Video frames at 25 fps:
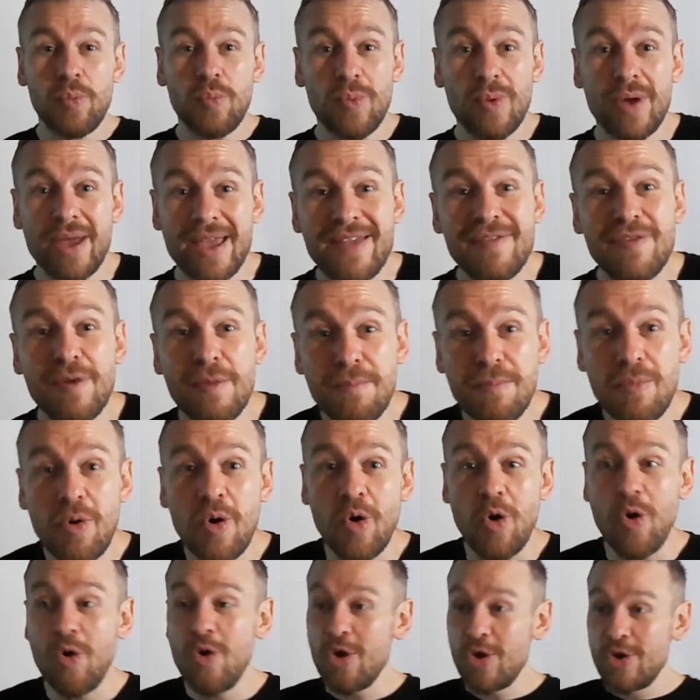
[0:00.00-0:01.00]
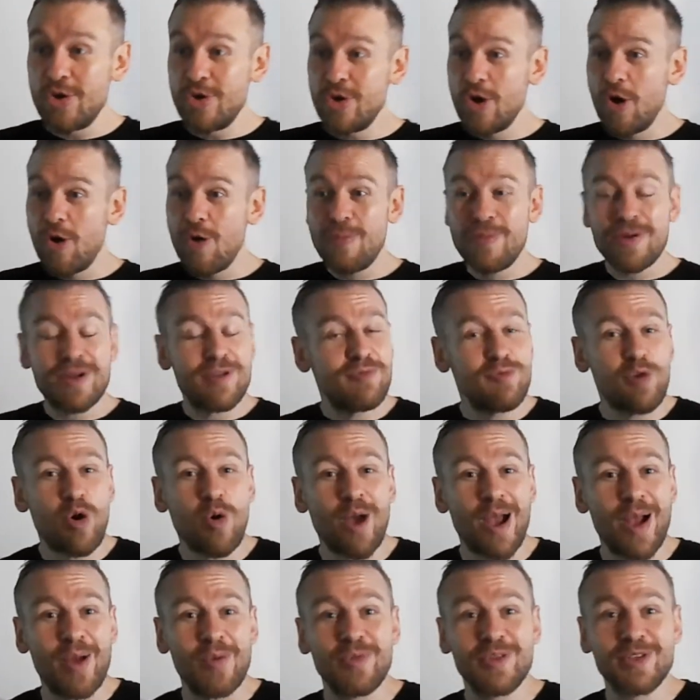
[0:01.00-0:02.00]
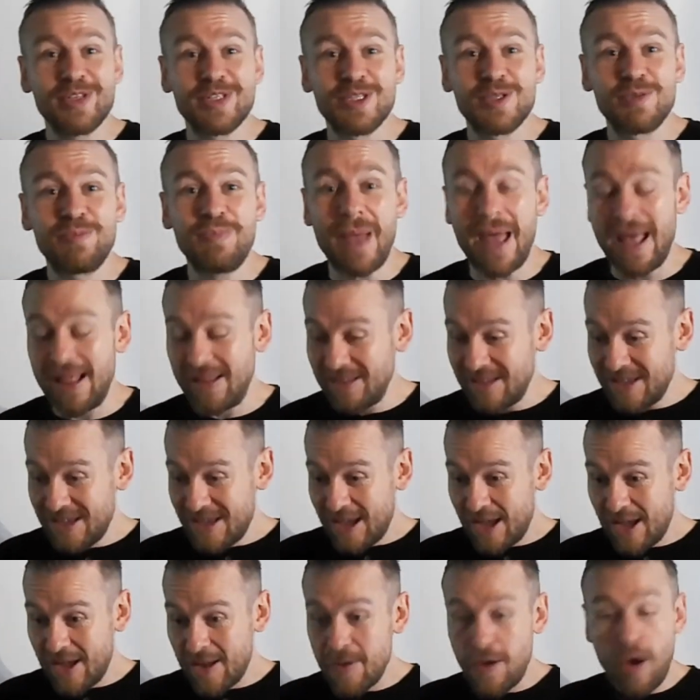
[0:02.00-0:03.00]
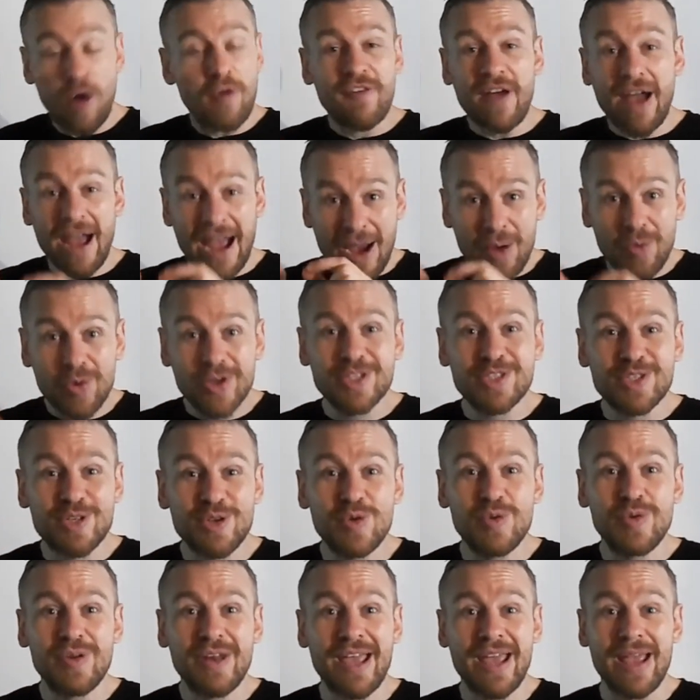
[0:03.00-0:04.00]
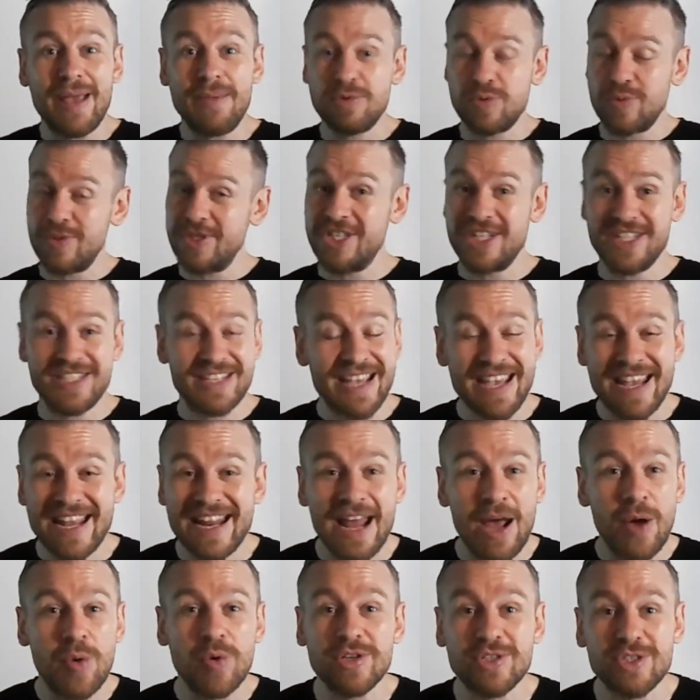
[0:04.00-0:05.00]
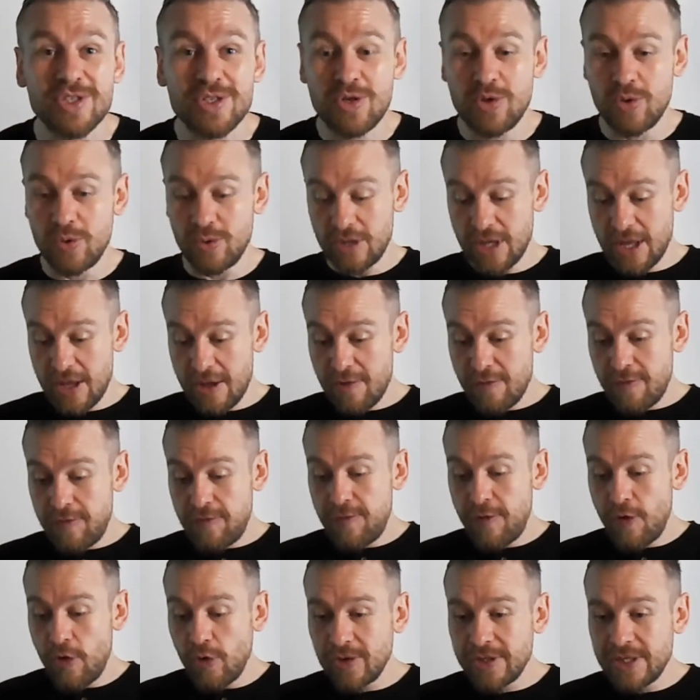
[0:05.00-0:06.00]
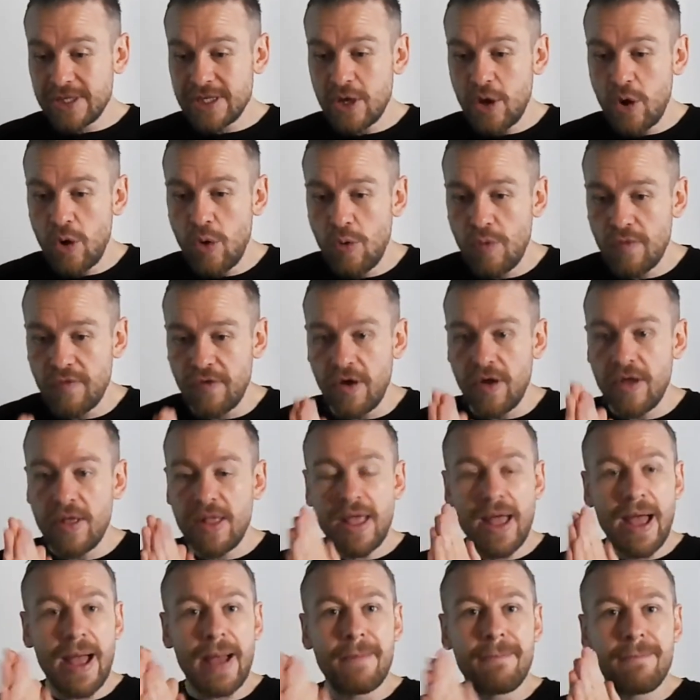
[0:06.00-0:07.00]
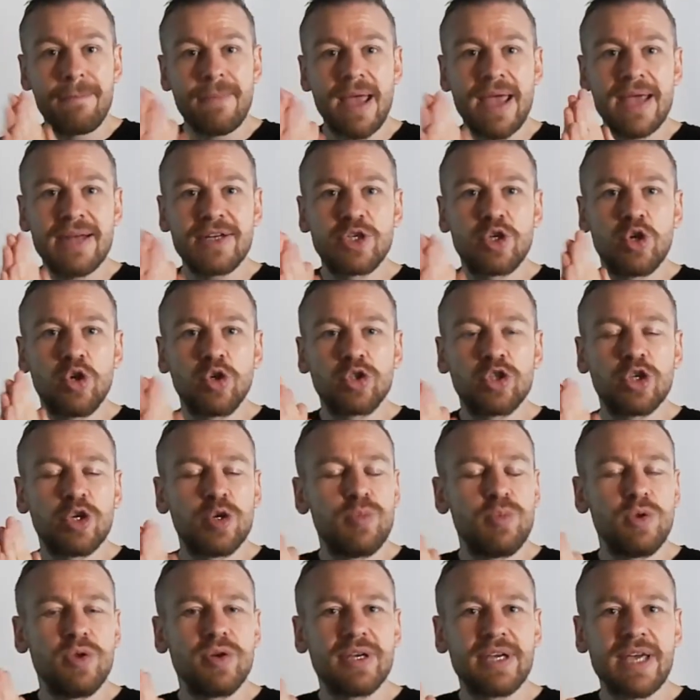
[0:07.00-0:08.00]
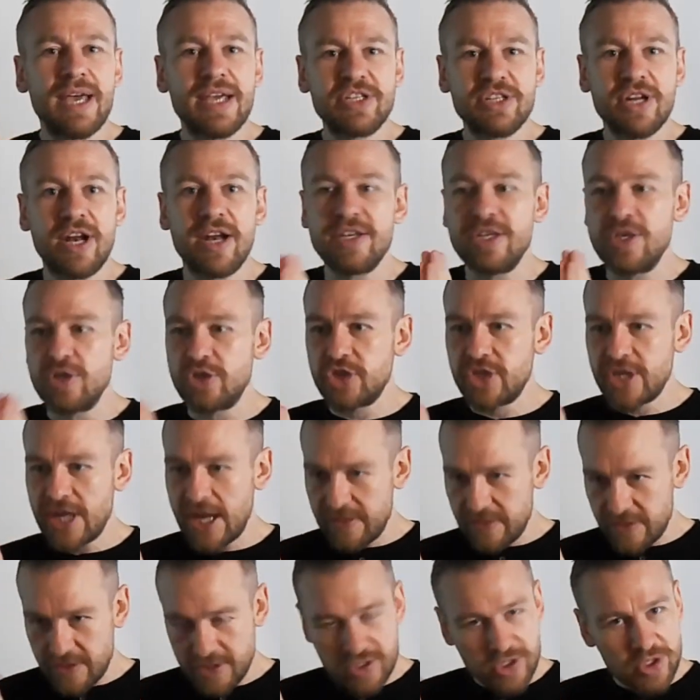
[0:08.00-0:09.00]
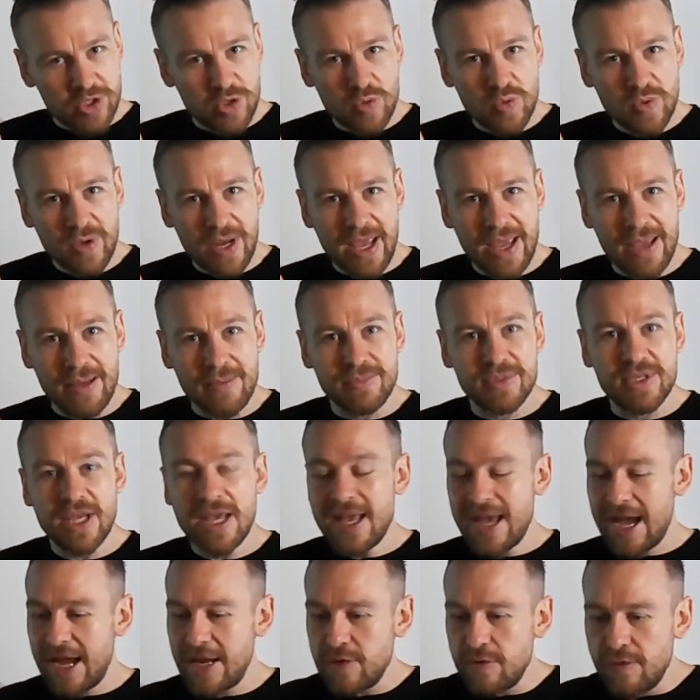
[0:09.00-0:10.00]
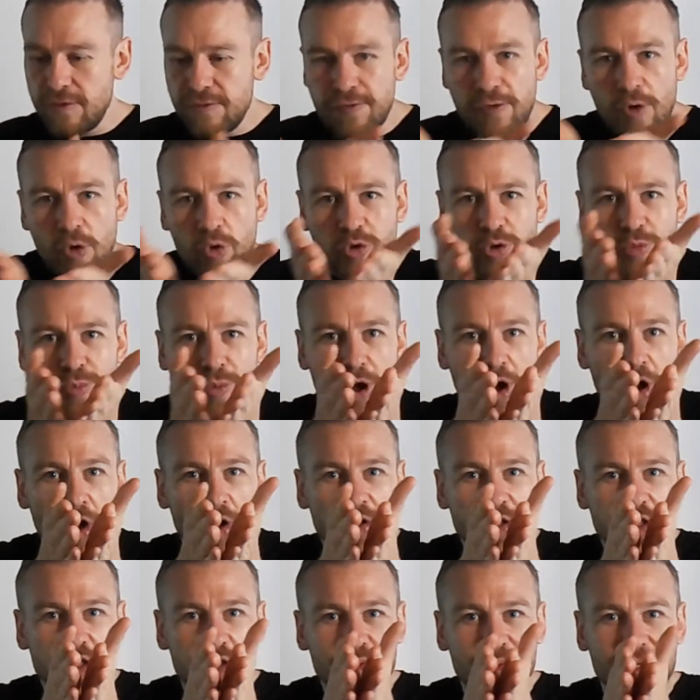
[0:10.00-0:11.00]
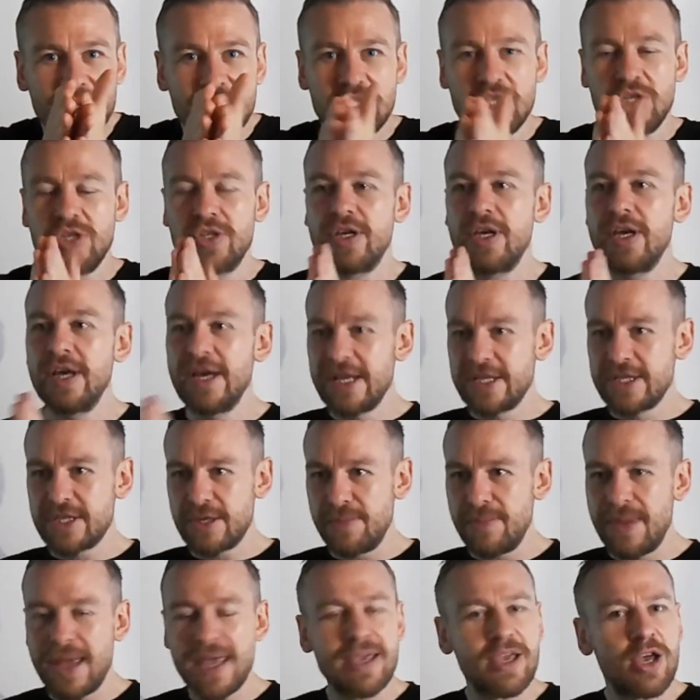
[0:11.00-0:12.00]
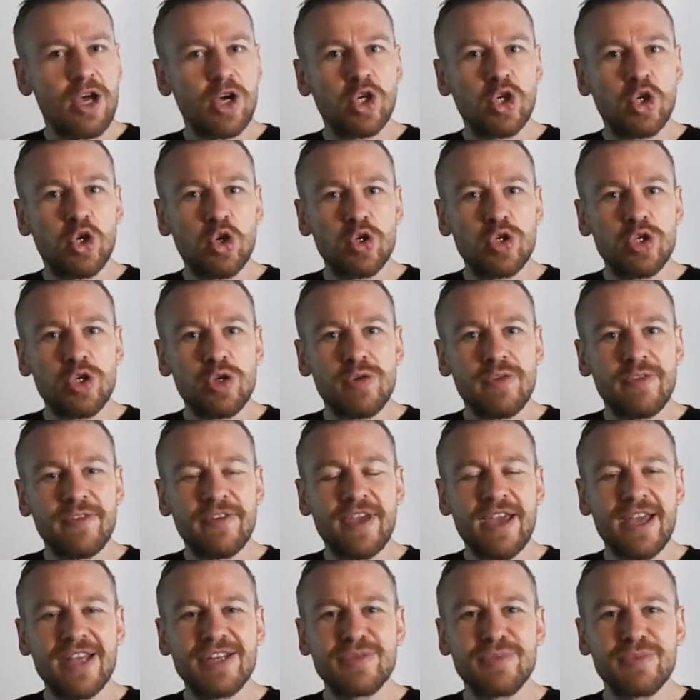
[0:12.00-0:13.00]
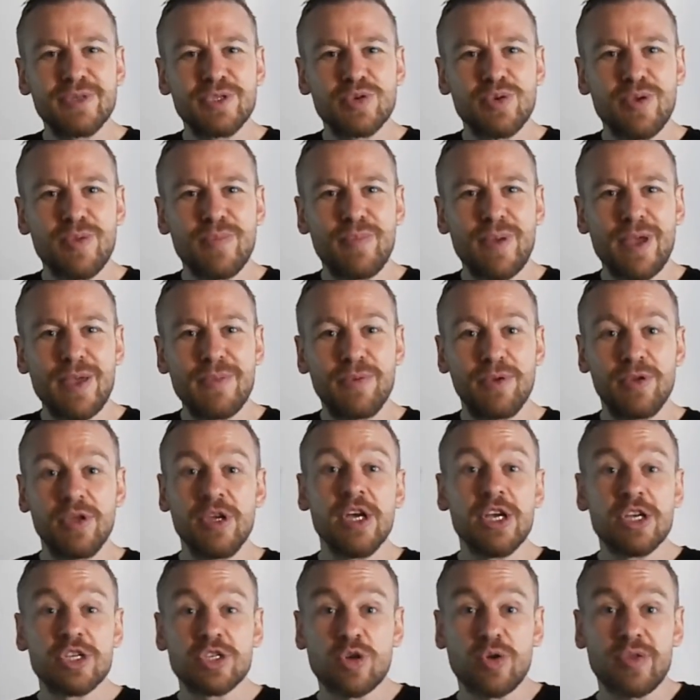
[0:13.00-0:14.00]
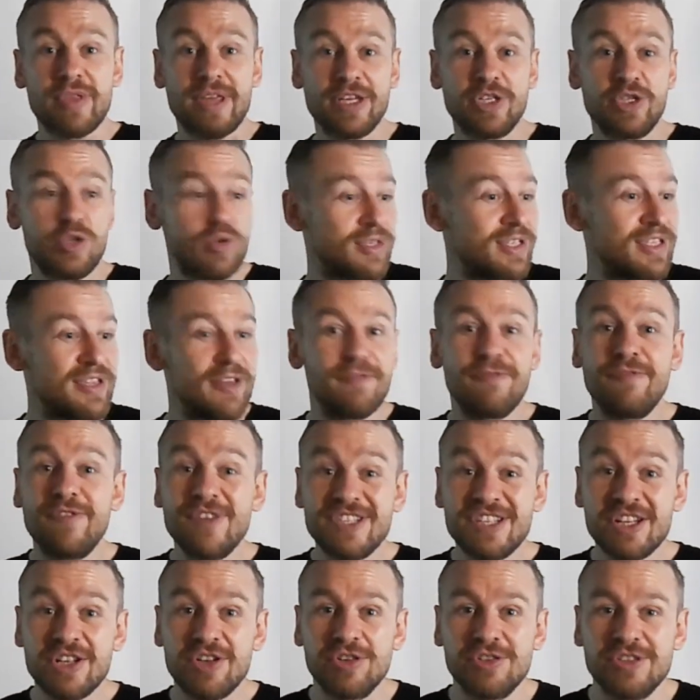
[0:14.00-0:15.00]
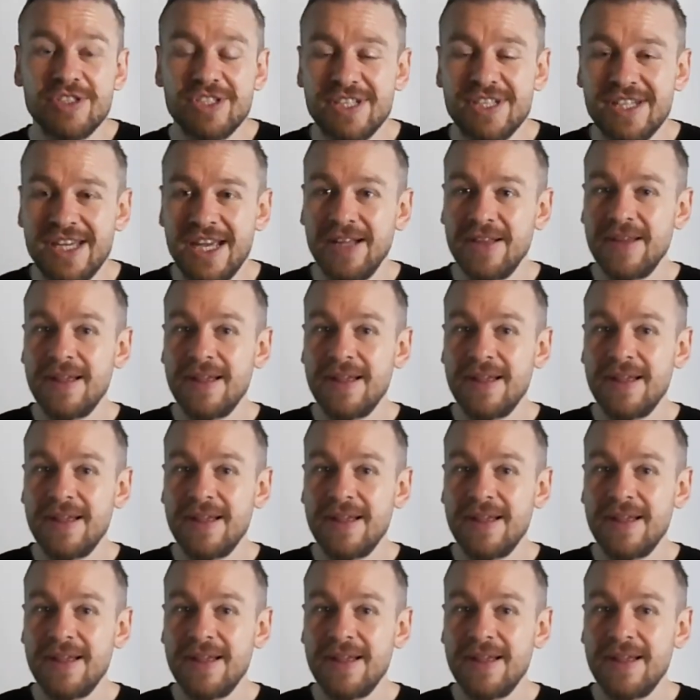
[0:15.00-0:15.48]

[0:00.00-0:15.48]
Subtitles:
even more, nobody wrote out the spell of our two names, which is in our school, folded it over and made good communication. And you chant the two names and you fold them onto each other to make a good unification between people. So there's using the physical skill